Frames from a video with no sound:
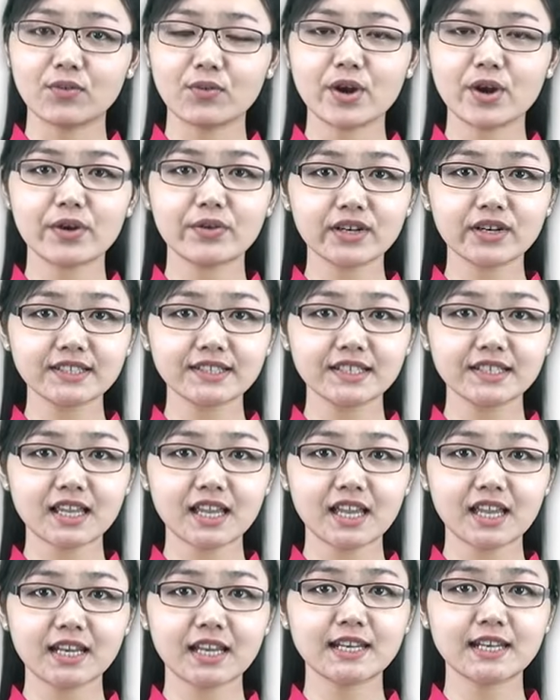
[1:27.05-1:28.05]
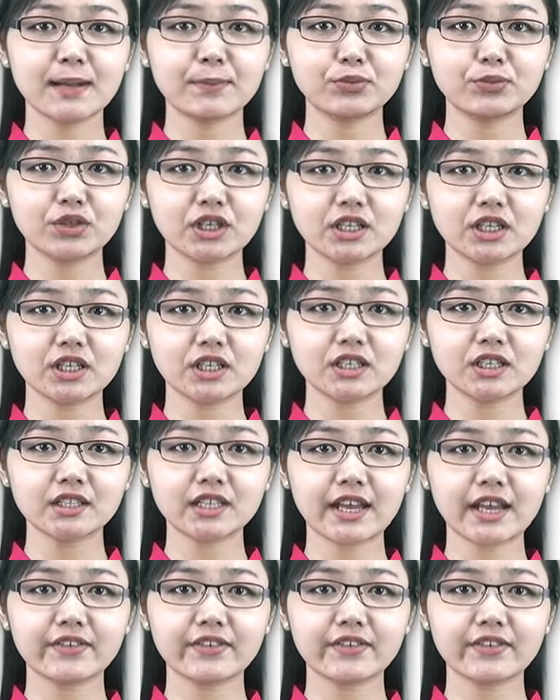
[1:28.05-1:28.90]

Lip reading: whereas in an abugida,